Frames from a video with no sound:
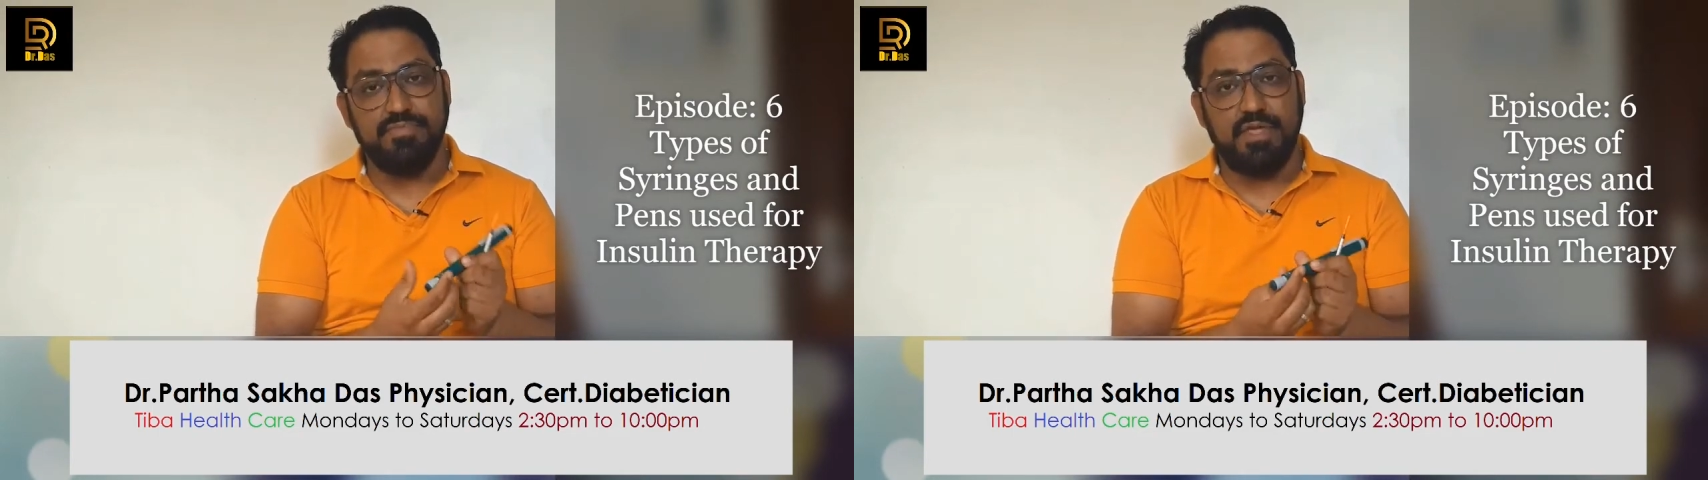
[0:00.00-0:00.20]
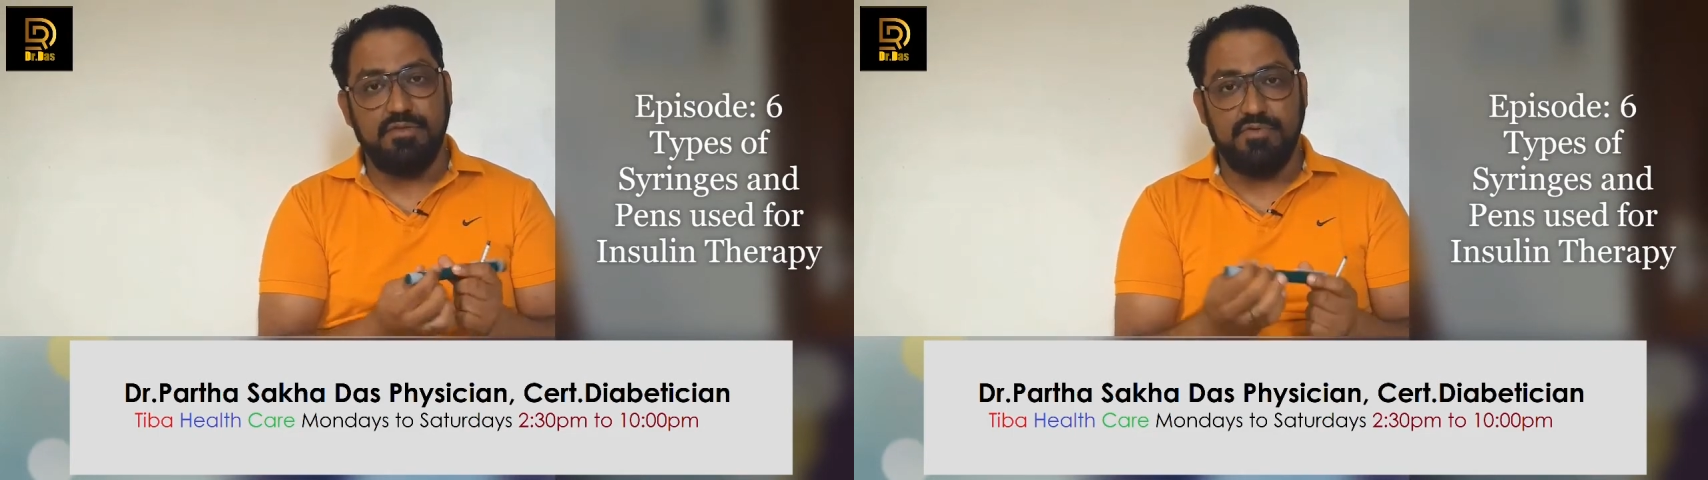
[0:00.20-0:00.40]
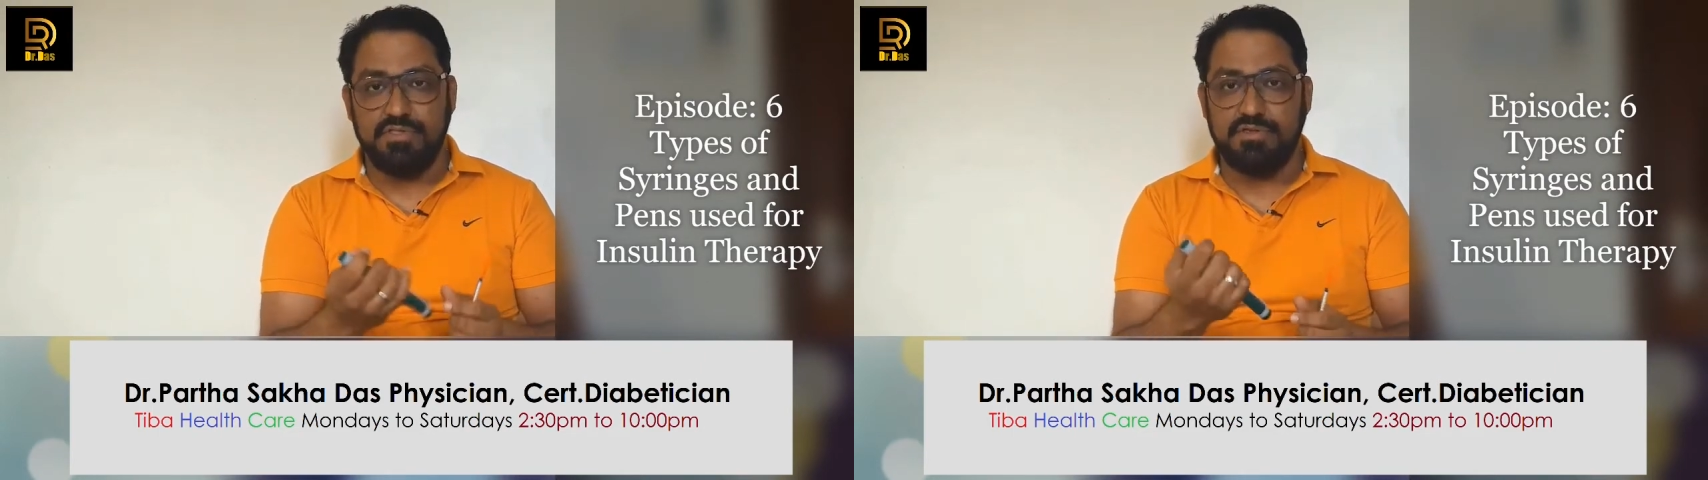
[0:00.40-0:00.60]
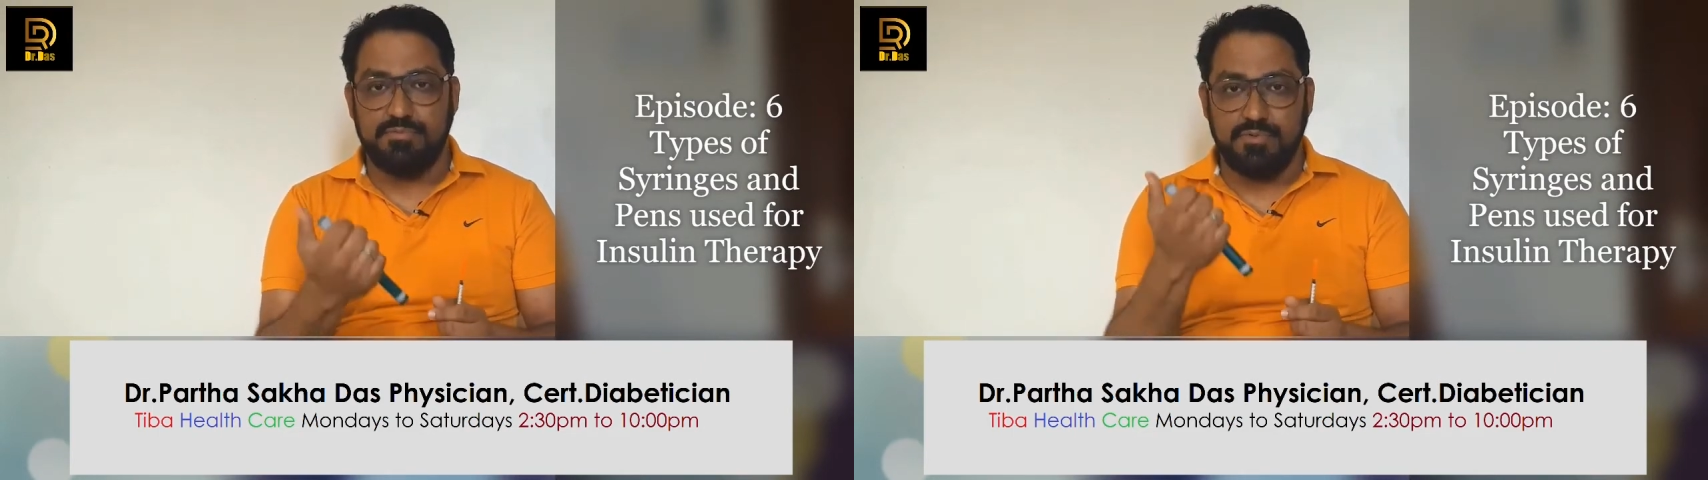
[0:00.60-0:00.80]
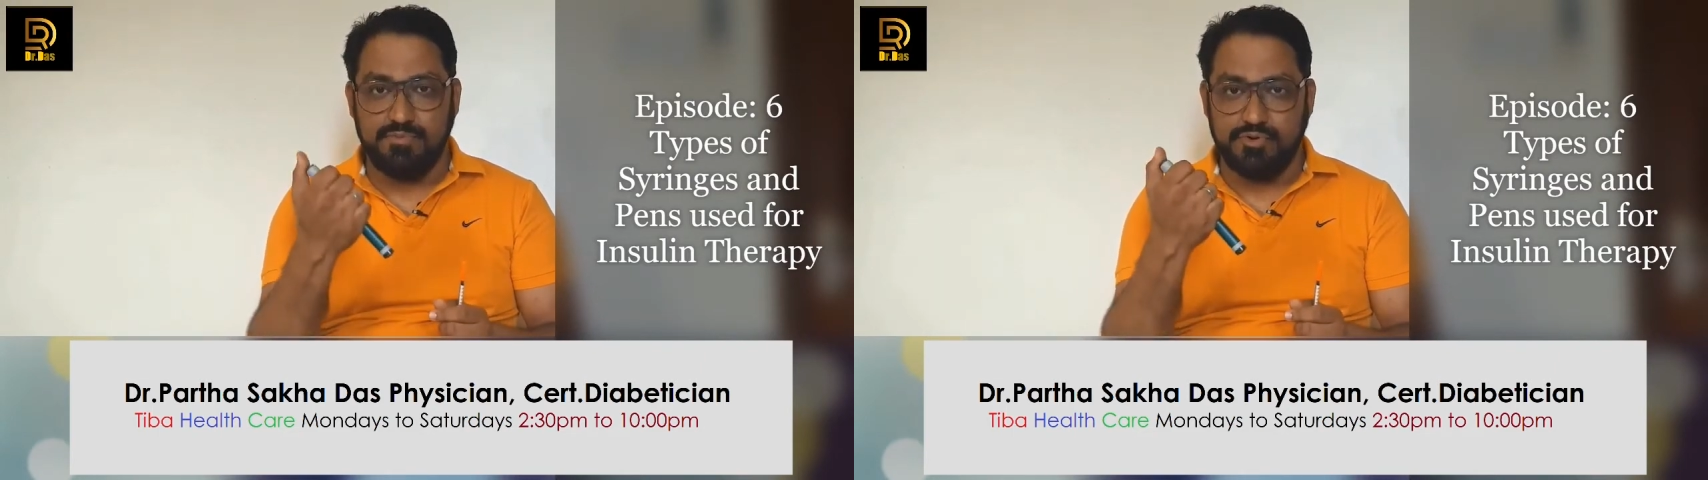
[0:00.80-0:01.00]
and you just
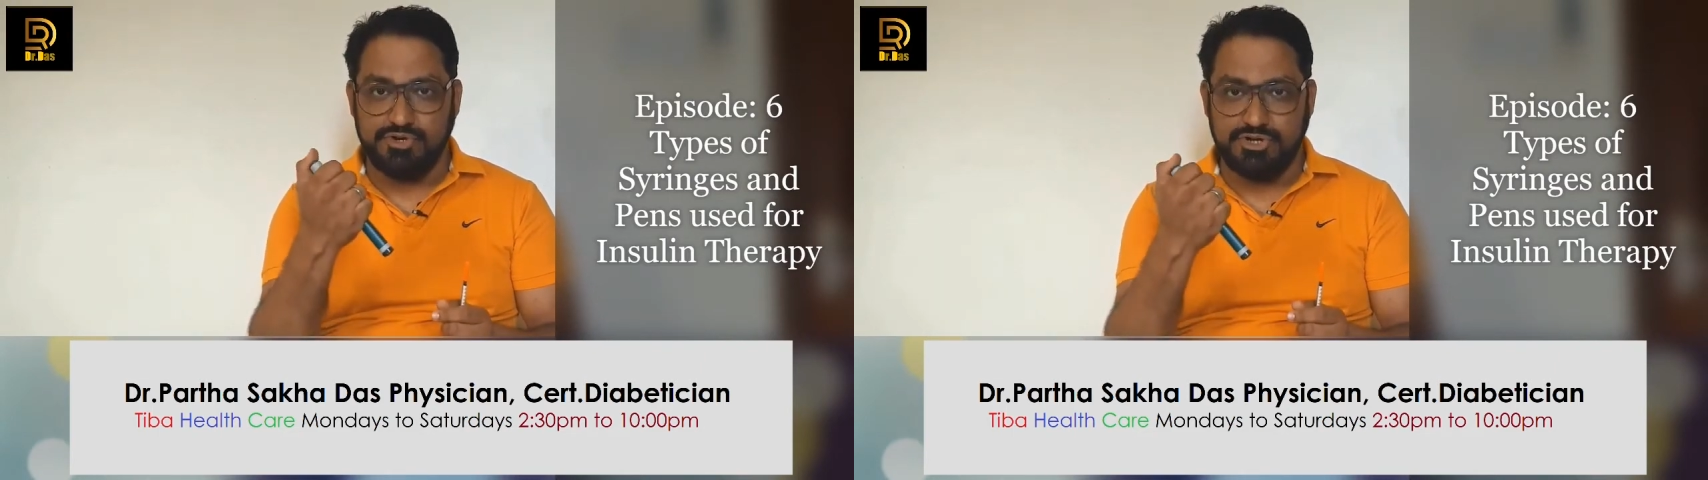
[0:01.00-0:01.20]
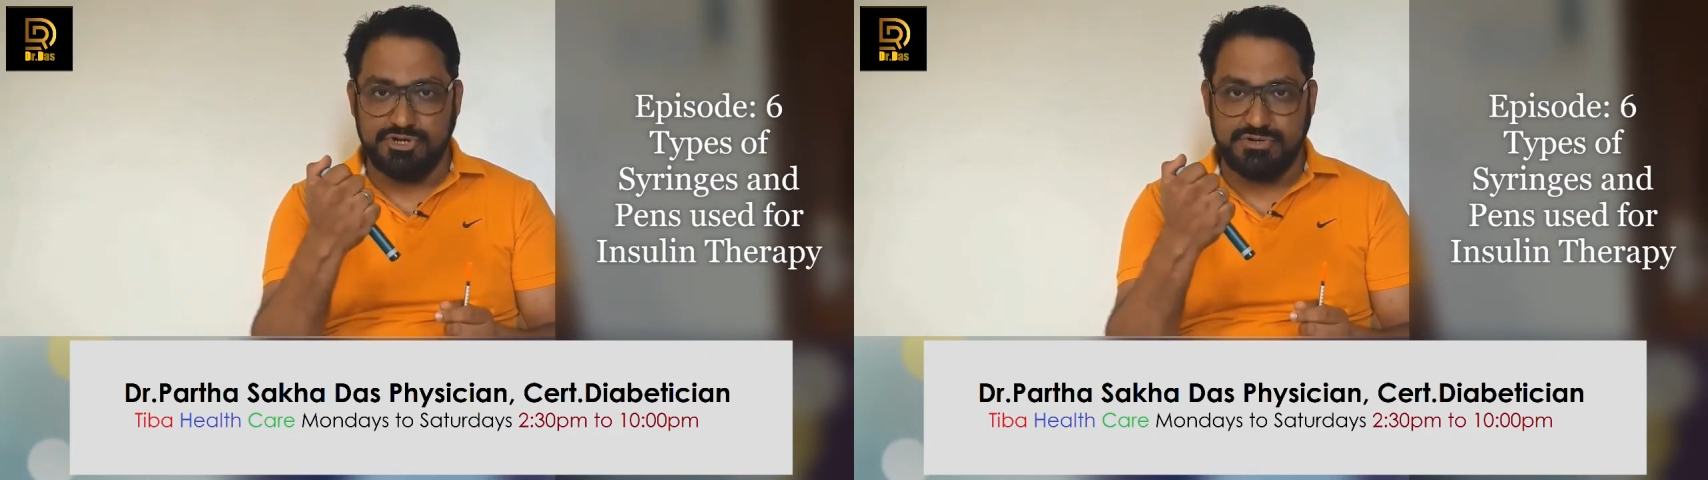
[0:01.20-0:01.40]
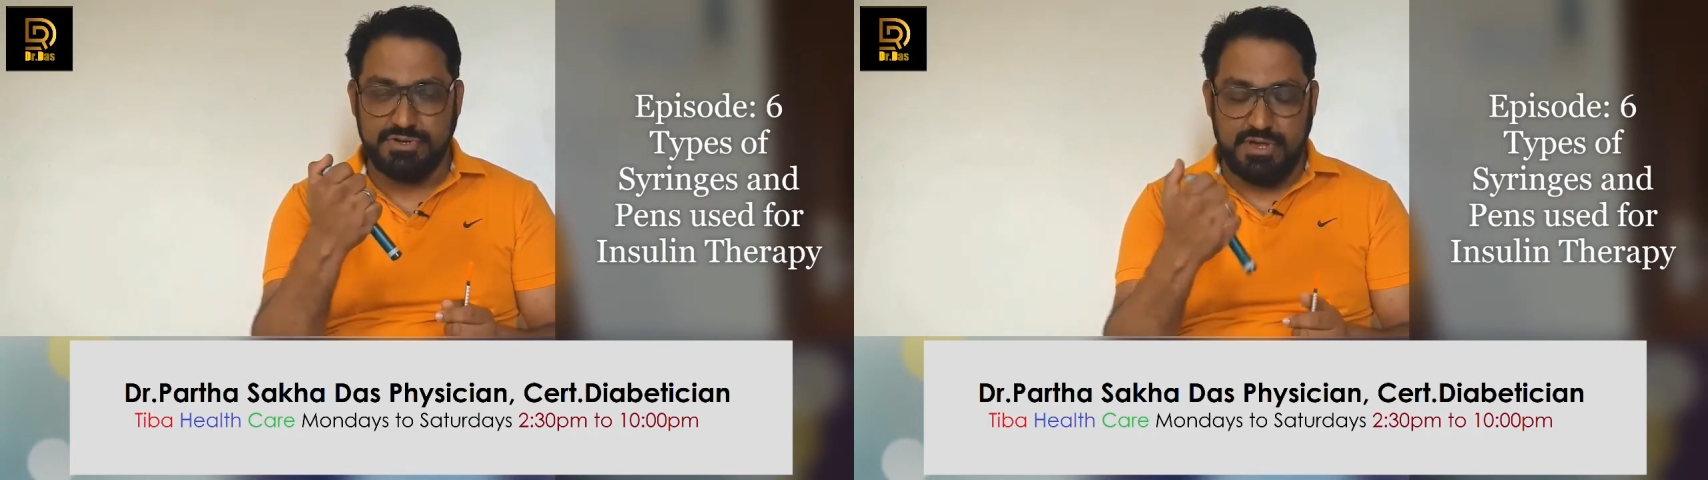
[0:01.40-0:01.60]
have to push.